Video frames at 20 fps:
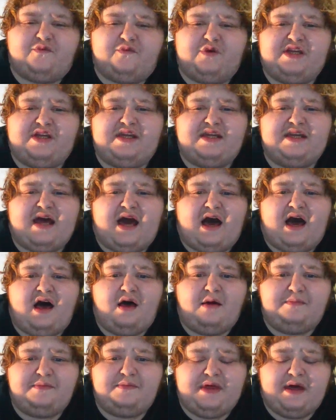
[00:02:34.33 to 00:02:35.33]
We need to
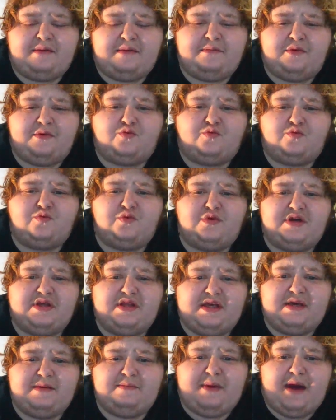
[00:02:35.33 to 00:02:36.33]
help them
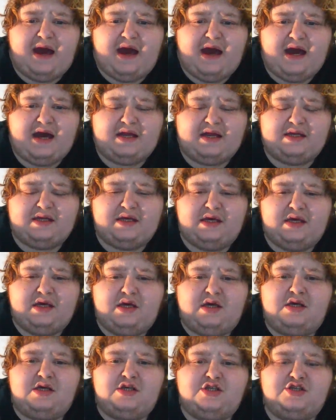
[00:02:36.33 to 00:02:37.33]
really bad.
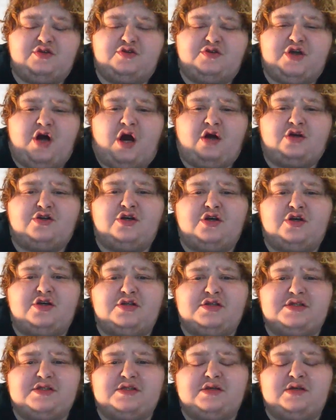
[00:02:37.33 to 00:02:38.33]
So
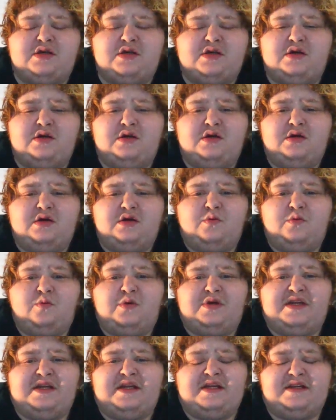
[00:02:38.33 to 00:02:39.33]
doctors,
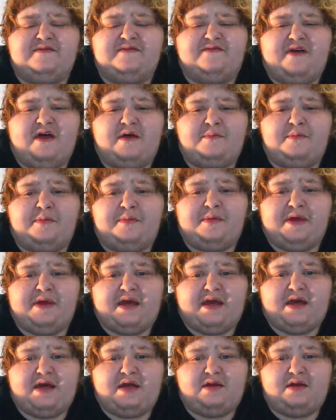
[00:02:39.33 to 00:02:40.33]
we need to develop a
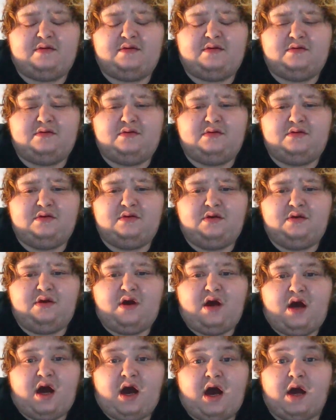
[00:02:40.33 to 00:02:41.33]
plan.
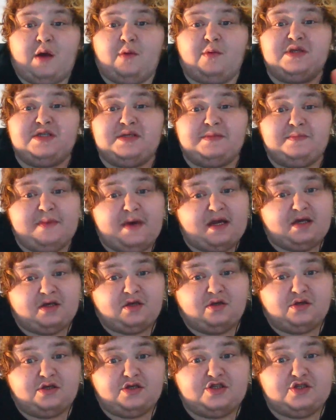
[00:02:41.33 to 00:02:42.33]
I went to
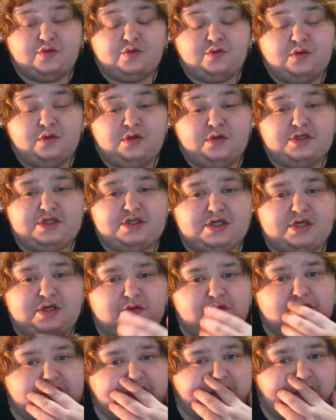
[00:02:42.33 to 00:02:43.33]
medical school
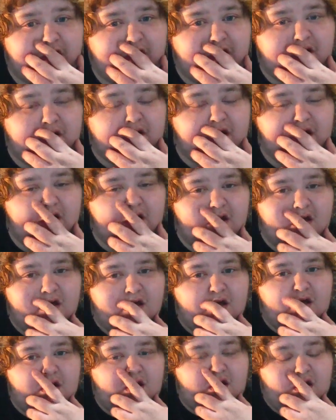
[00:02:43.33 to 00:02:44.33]
too, so
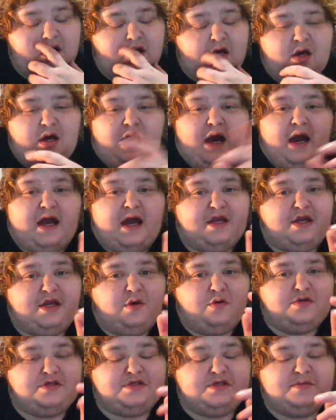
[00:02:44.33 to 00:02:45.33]
I
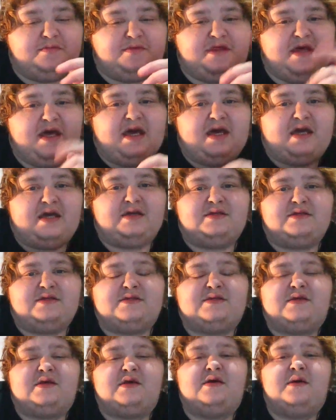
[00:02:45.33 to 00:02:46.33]
know some
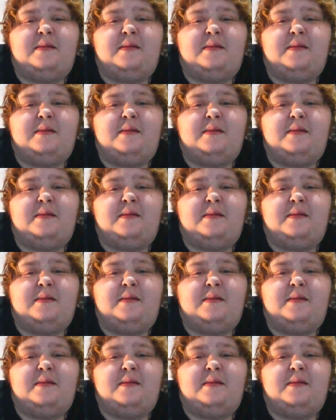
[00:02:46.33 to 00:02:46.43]
things.